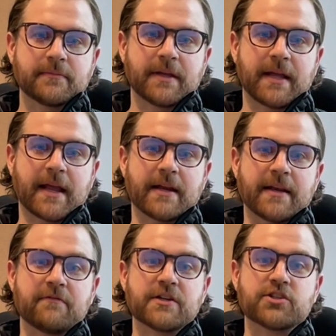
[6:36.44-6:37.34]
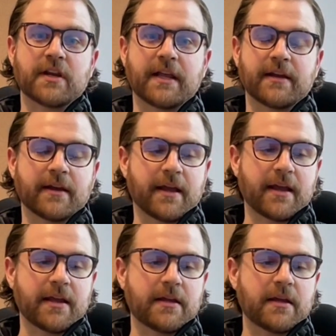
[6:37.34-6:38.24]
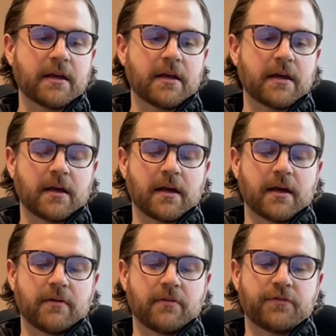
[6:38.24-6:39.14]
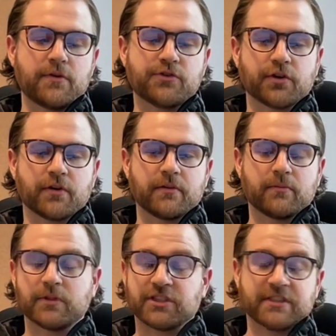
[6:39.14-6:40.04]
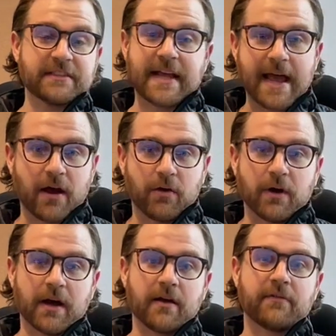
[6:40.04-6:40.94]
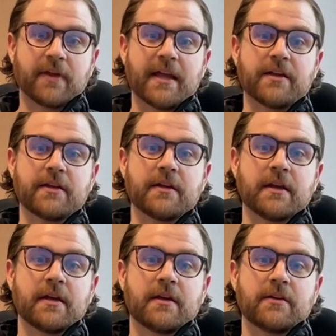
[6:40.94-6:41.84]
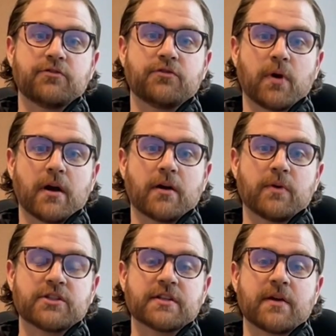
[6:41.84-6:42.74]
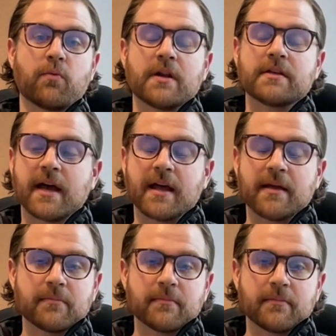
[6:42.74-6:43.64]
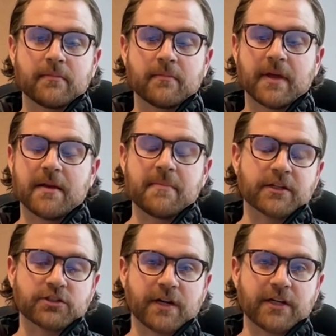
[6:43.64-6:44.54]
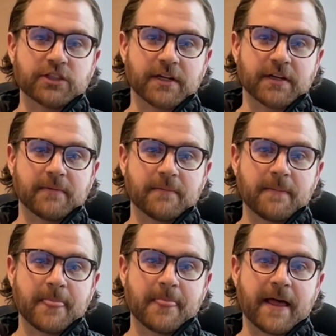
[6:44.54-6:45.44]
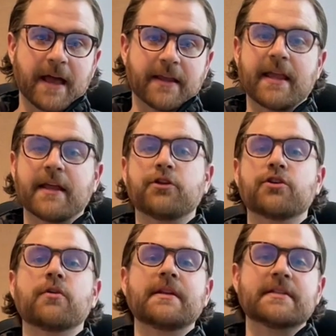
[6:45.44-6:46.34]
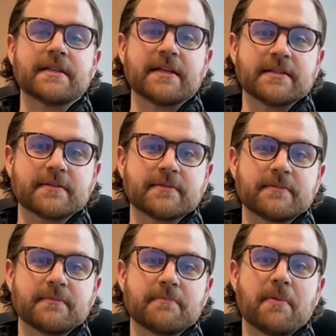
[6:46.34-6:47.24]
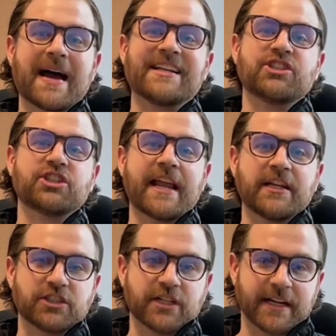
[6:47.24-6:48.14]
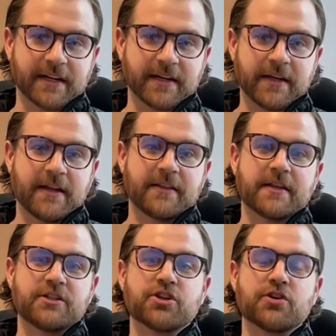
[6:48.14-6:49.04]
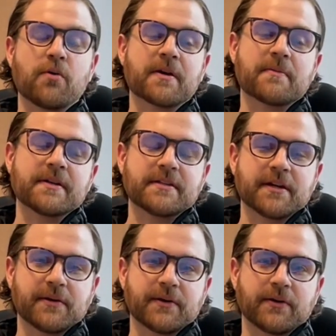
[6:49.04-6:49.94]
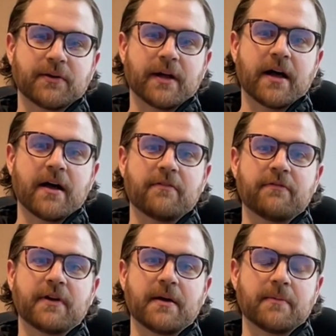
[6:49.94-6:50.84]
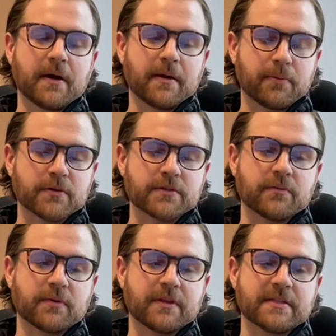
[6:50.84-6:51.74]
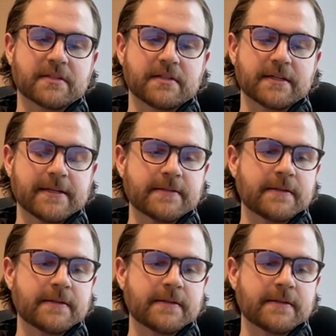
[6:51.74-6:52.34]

and envisioning a future, which is now, of a drug which is a one-time administration that can cure a disease by changing the genomic material of a person with this disease.